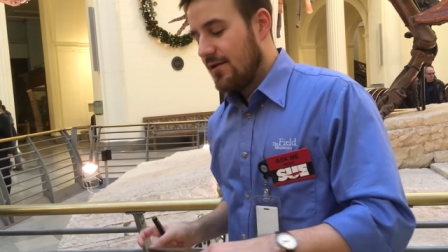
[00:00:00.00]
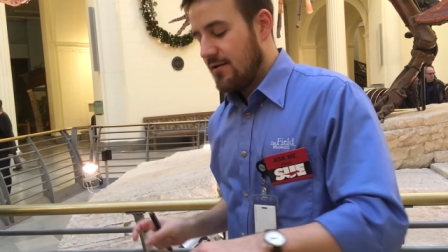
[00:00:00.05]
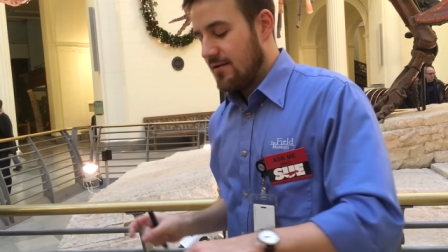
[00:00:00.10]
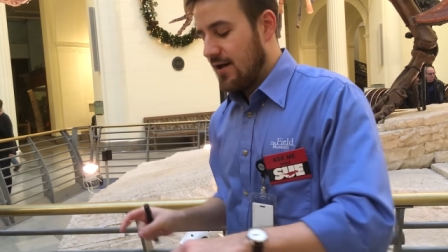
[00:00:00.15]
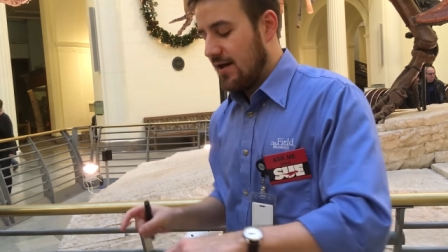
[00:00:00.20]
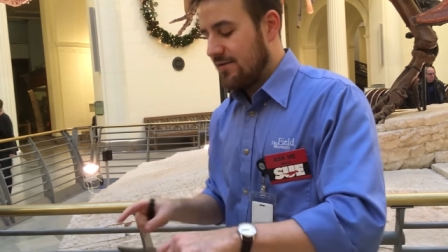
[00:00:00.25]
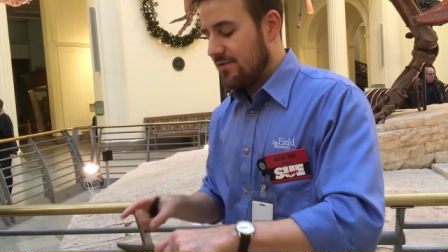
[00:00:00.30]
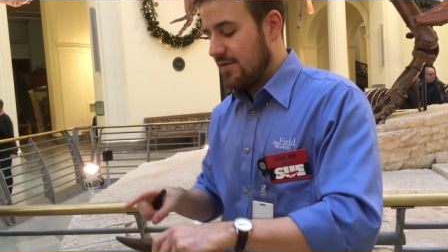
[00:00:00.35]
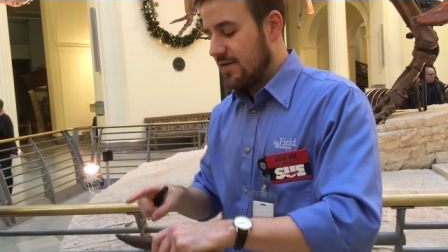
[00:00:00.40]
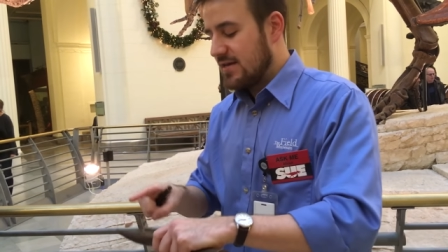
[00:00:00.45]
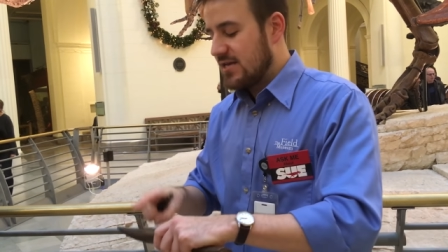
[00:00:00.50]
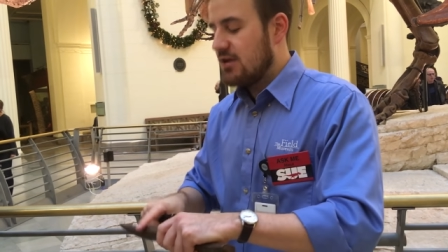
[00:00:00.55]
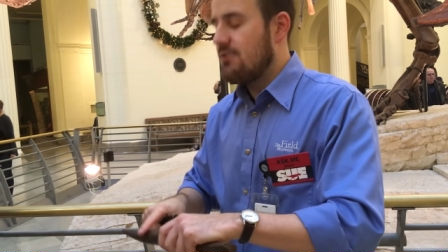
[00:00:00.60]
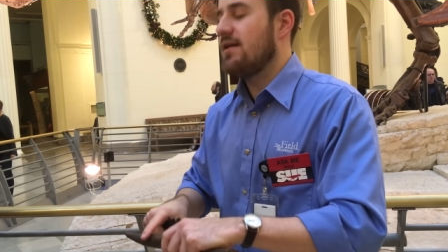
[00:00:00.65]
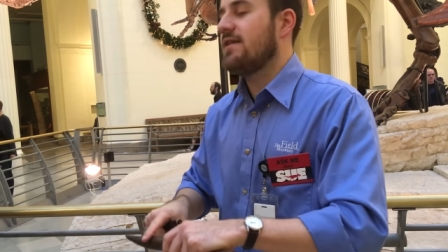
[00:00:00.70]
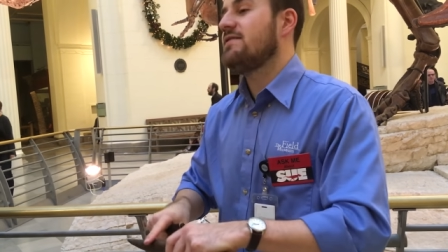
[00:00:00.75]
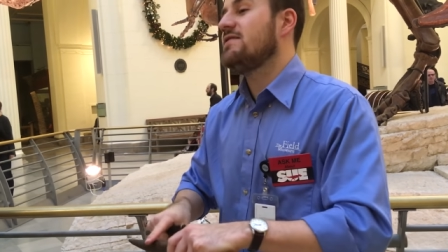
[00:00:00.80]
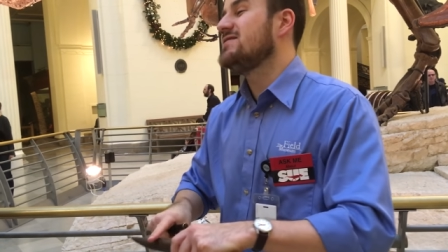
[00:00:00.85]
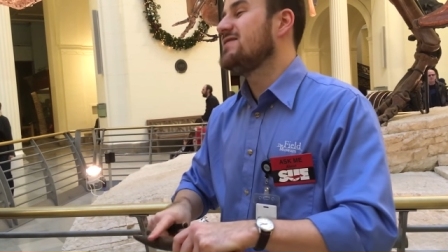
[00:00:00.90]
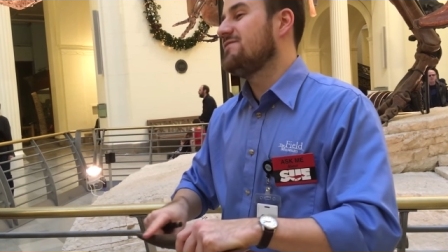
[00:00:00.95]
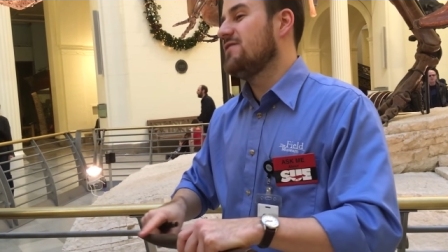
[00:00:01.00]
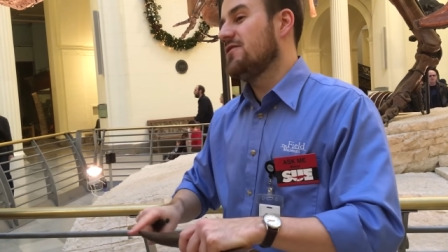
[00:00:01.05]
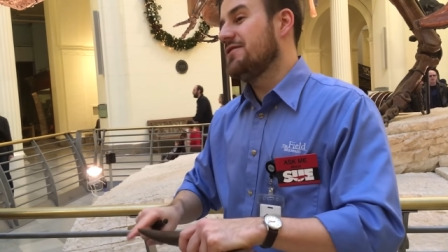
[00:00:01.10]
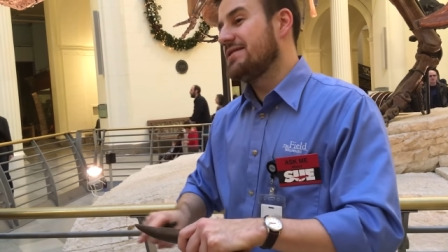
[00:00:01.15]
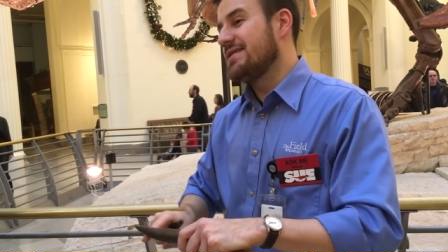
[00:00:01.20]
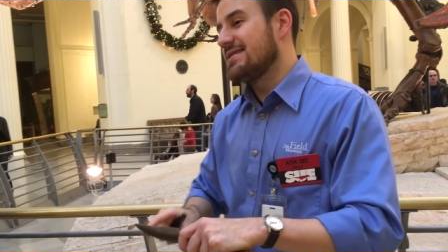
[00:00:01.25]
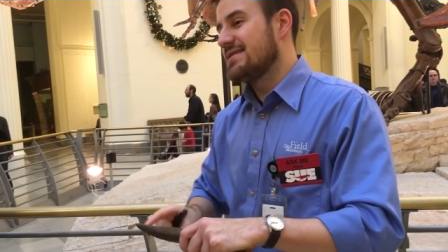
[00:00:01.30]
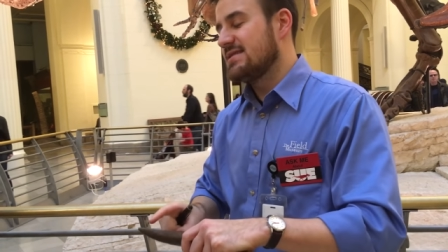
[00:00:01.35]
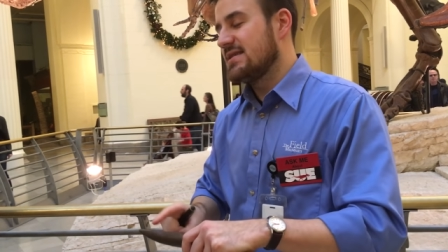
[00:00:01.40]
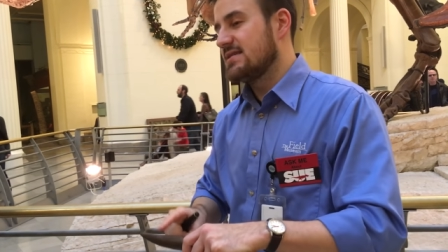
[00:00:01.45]
Okay, so the T-Rex is a very
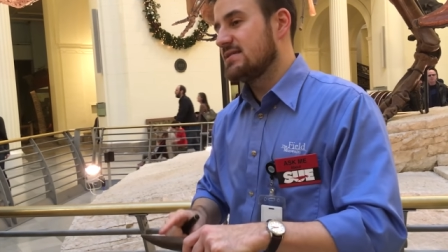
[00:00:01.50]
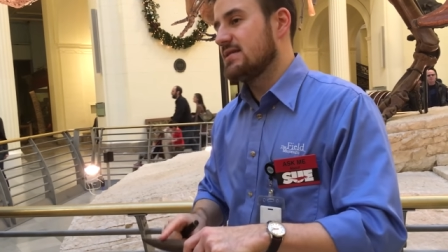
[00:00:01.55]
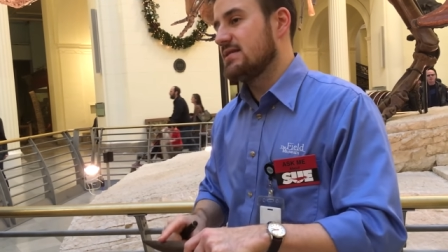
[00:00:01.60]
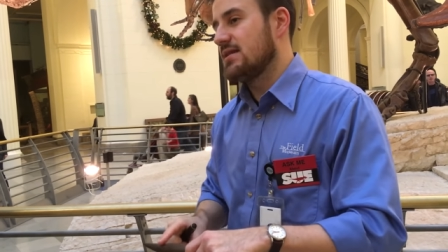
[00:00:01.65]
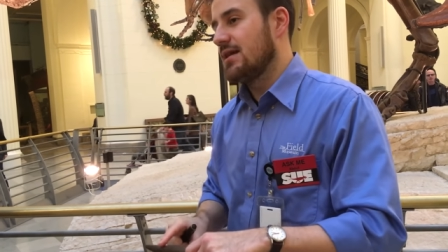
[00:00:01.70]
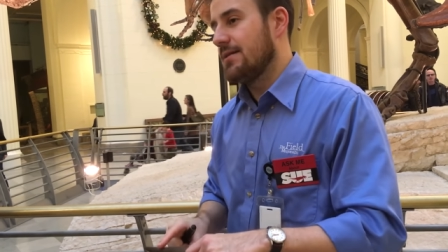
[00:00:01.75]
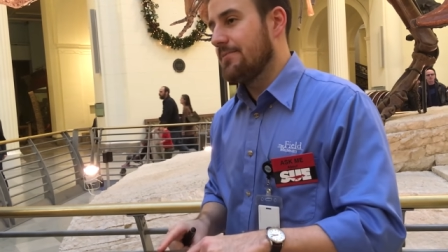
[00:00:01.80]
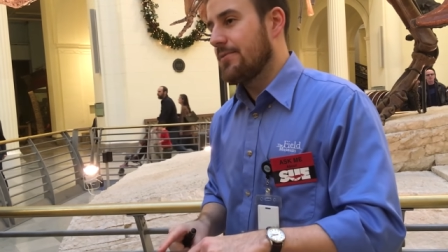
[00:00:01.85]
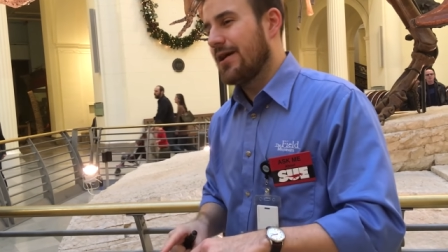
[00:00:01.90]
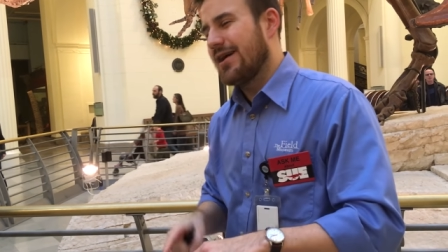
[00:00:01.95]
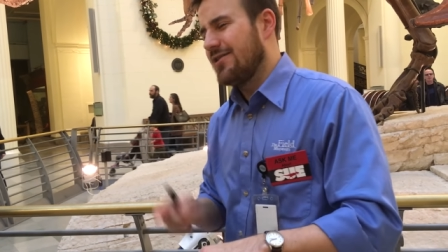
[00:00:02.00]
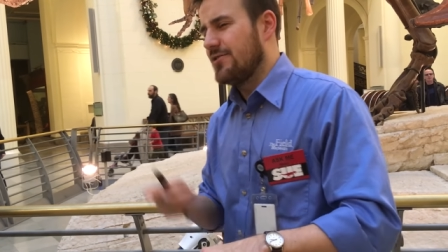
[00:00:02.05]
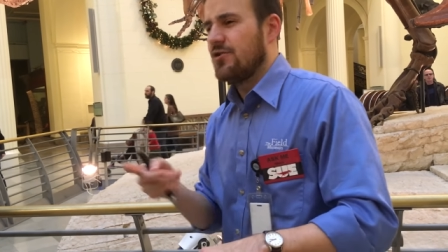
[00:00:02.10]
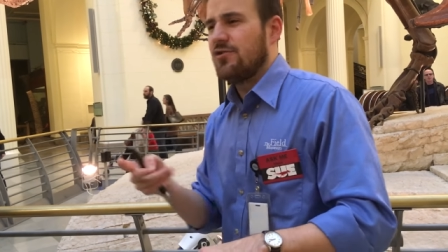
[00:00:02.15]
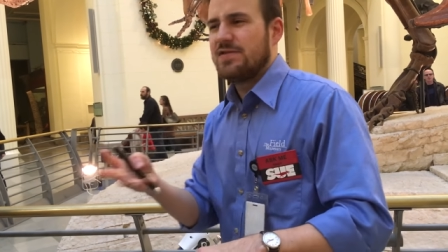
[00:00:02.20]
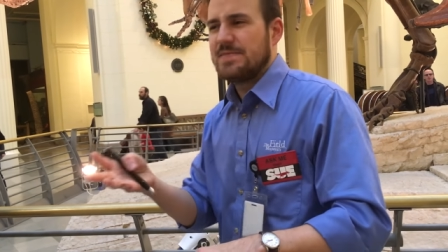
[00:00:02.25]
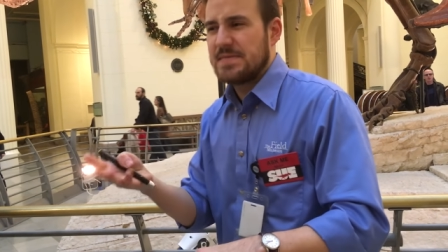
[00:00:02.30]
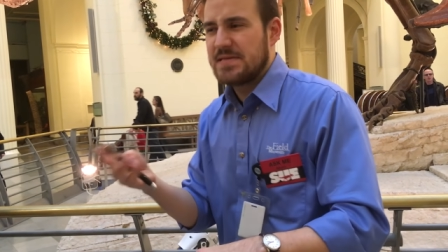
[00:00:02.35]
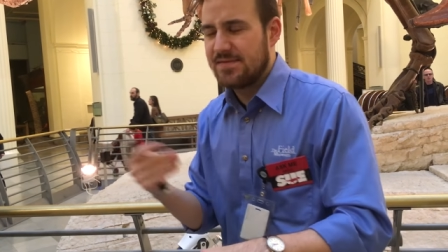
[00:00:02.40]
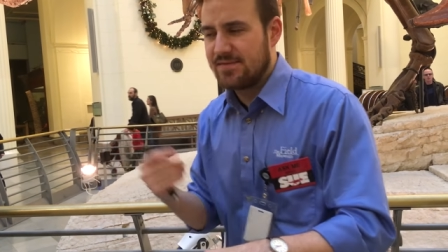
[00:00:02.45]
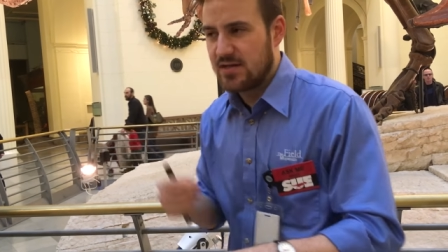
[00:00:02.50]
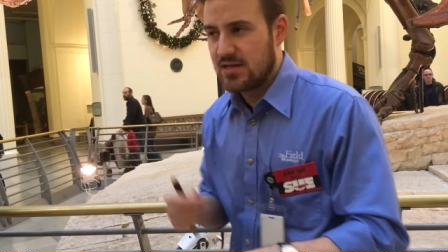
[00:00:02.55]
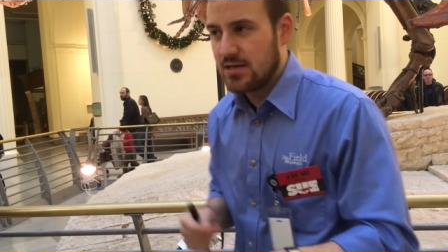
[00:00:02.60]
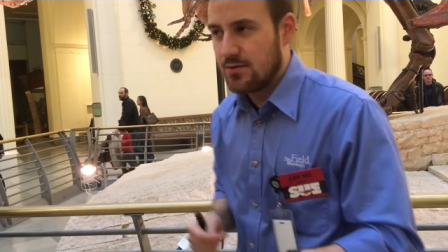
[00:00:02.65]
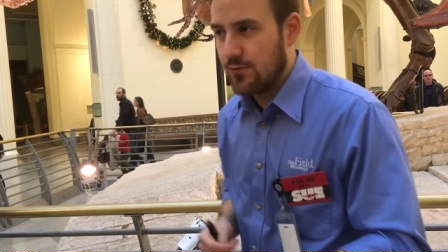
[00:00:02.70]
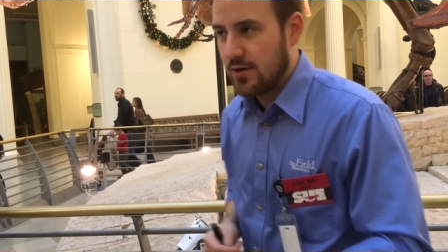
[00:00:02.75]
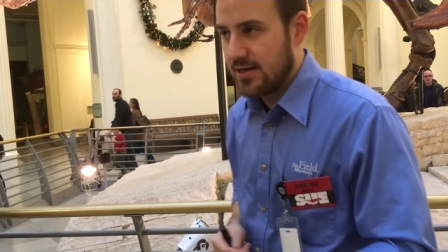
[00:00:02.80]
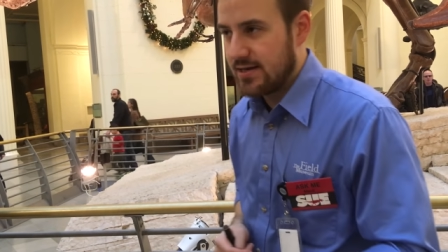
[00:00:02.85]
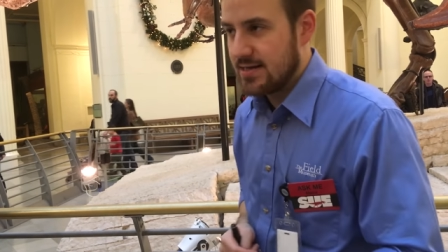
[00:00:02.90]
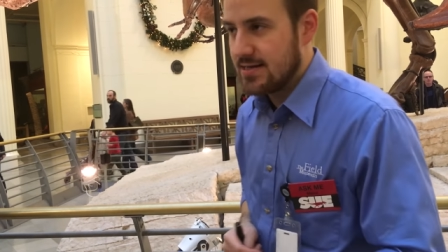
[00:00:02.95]
consistent number. I don't know
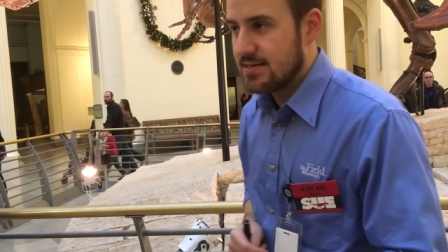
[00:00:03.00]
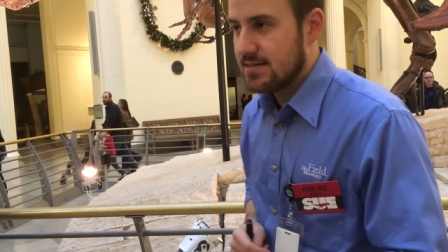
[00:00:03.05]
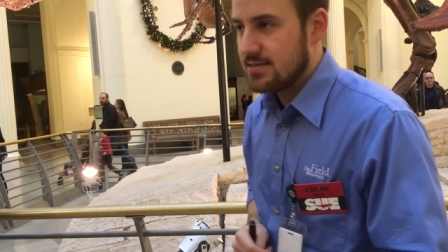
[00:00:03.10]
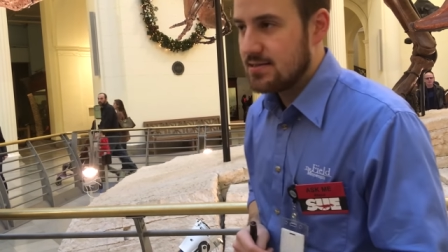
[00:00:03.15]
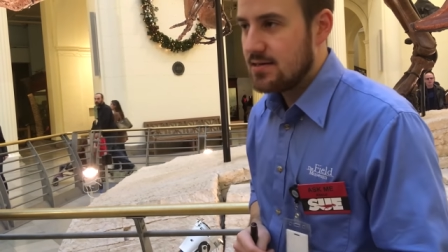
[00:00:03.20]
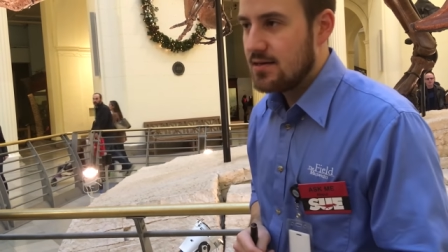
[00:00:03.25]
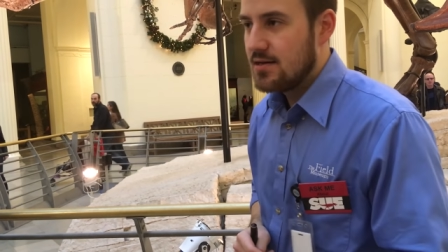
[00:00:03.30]
specifically what it is,